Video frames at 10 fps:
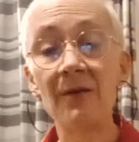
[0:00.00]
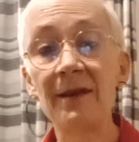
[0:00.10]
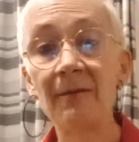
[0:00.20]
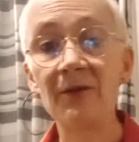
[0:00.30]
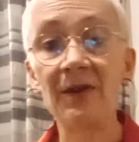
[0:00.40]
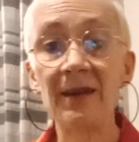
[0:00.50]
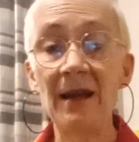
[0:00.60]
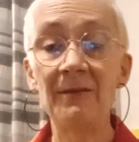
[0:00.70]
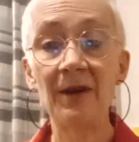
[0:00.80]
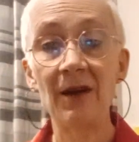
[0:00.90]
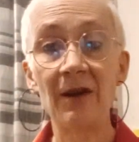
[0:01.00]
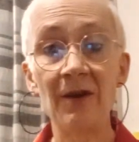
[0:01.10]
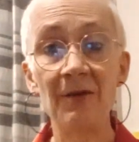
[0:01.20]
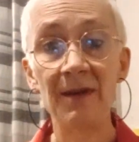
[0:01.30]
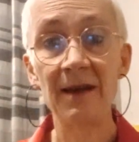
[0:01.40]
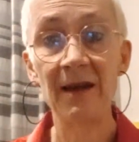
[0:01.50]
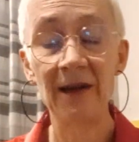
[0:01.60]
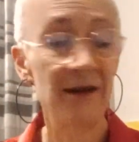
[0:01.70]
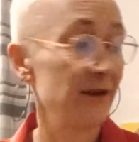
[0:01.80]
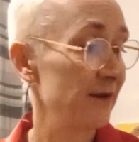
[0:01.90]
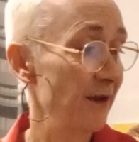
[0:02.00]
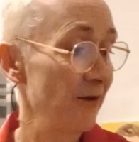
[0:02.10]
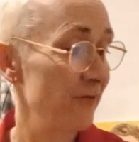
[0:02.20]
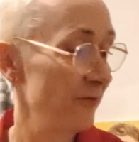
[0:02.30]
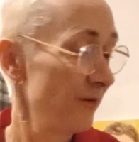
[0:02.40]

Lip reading: and see what she sounds like acoustically. So,